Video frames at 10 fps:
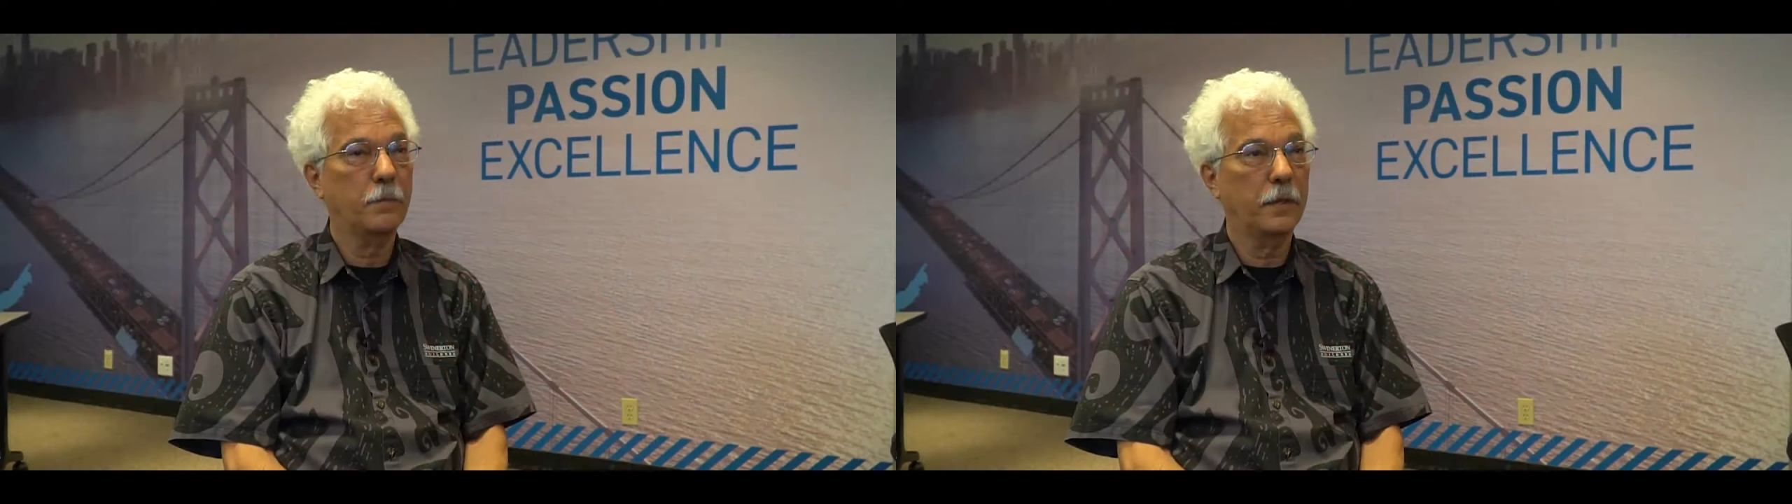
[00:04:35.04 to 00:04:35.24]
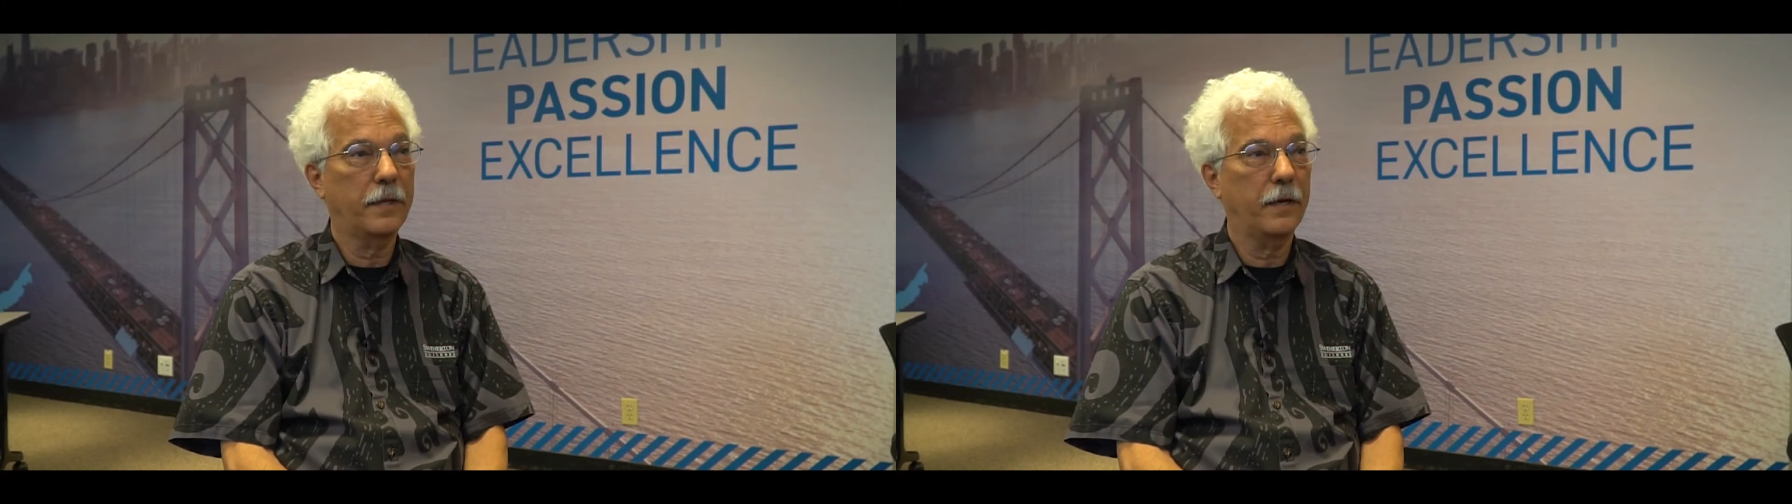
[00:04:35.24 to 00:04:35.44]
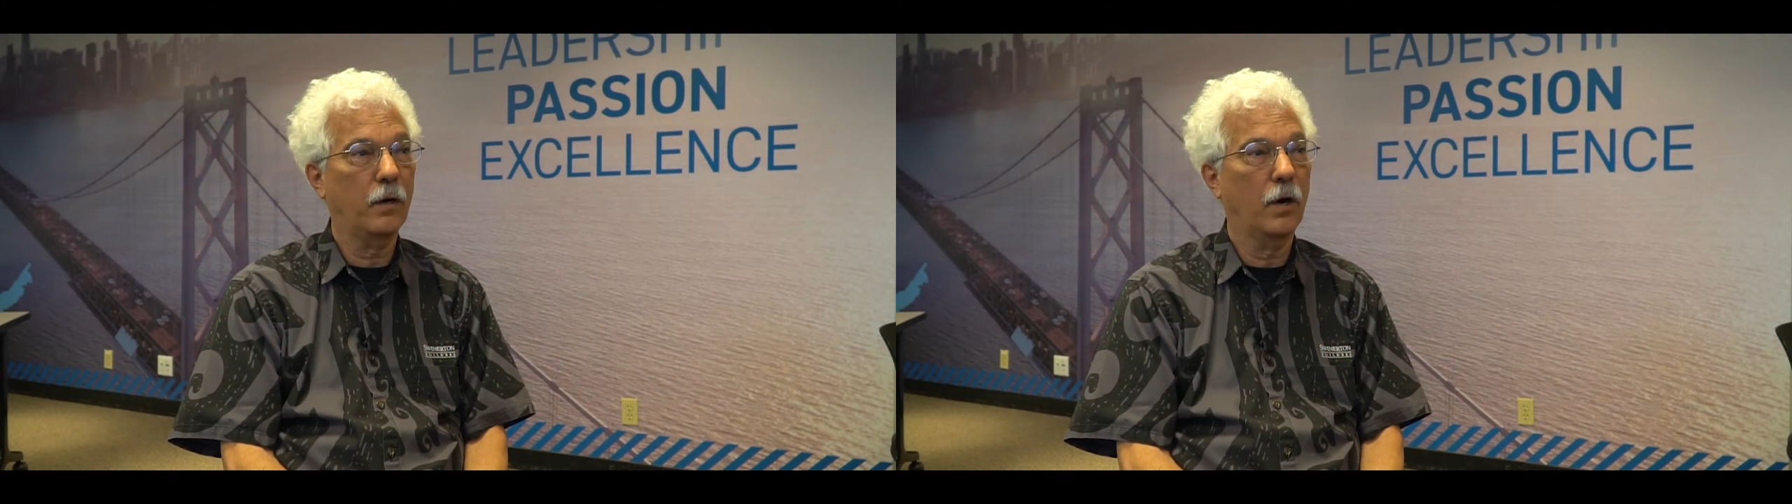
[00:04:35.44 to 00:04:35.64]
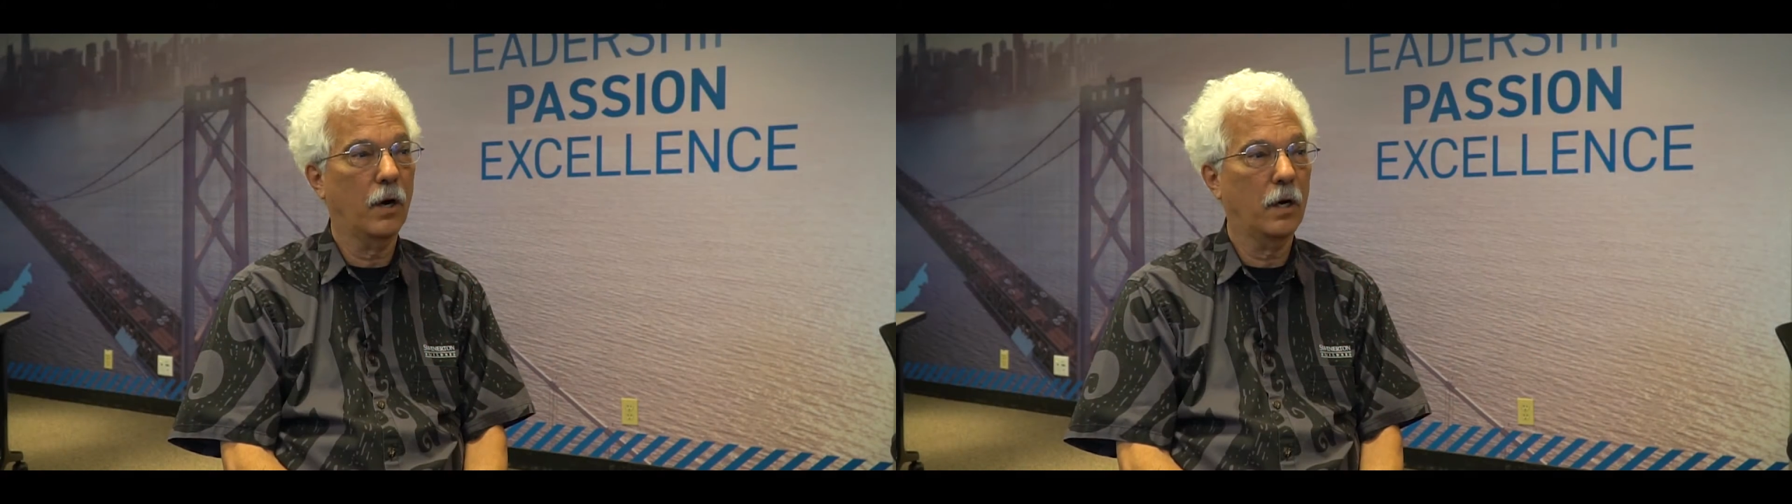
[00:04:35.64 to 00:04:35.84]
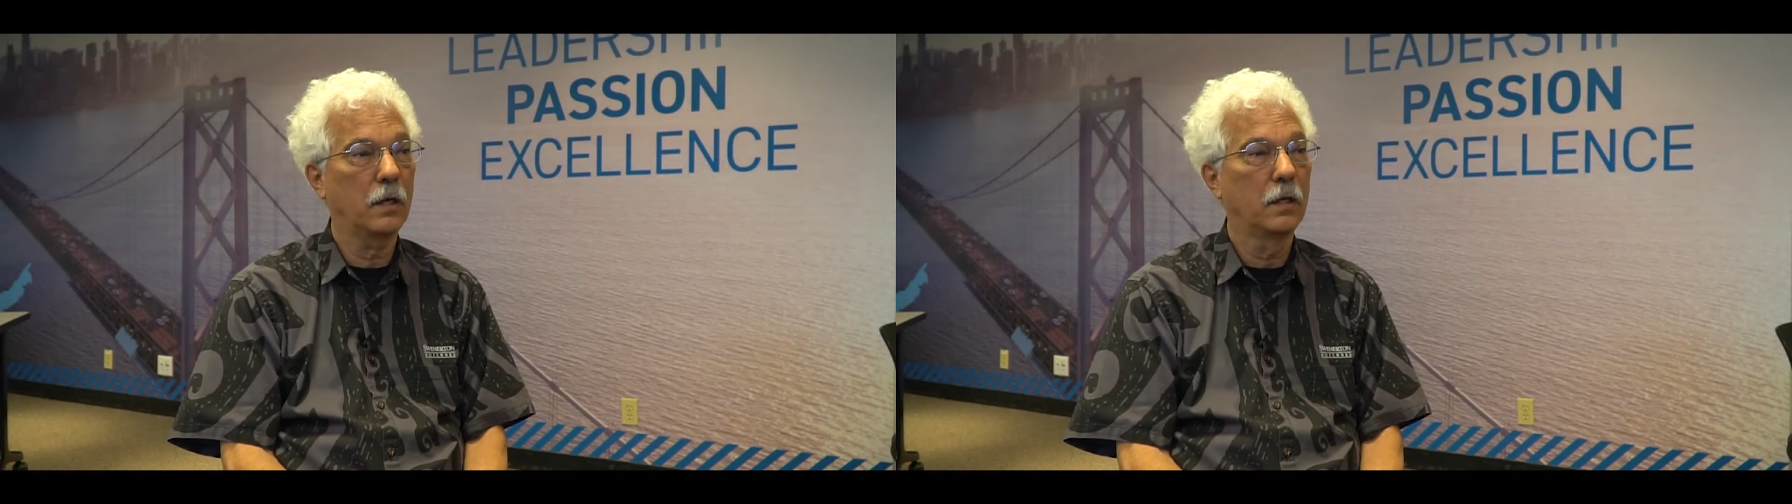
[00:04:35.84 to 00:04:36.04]
but there
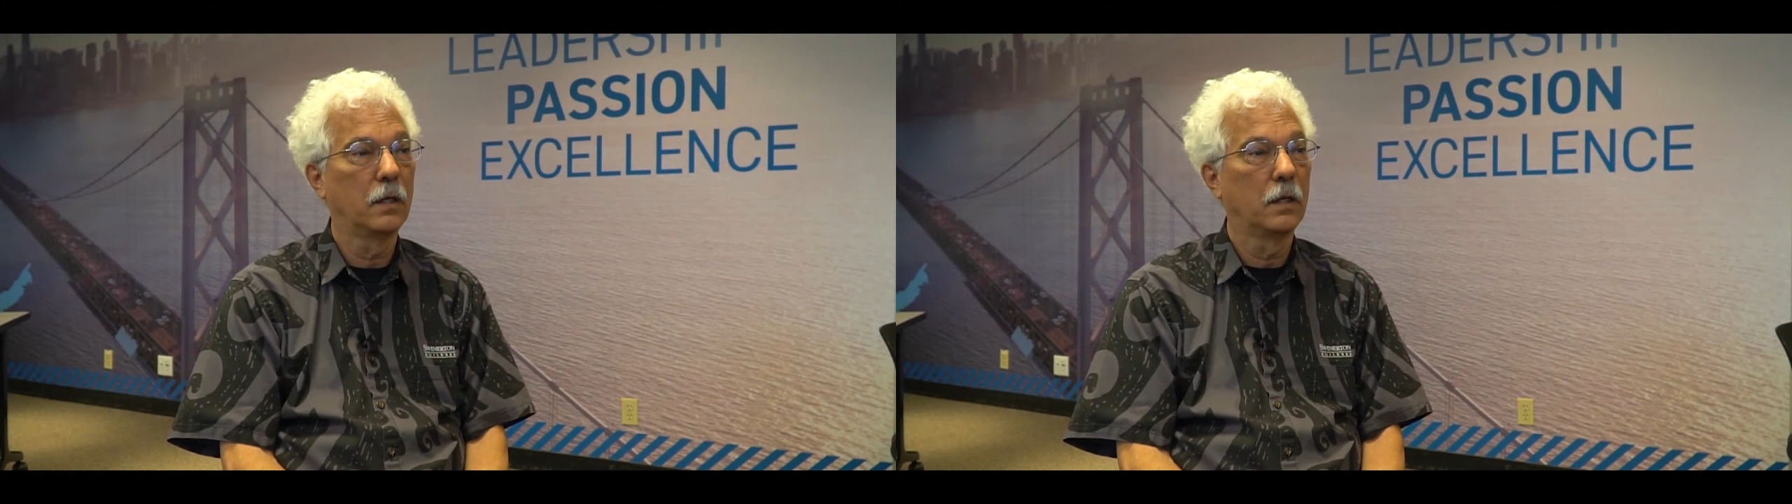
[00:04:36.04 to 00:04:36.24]
are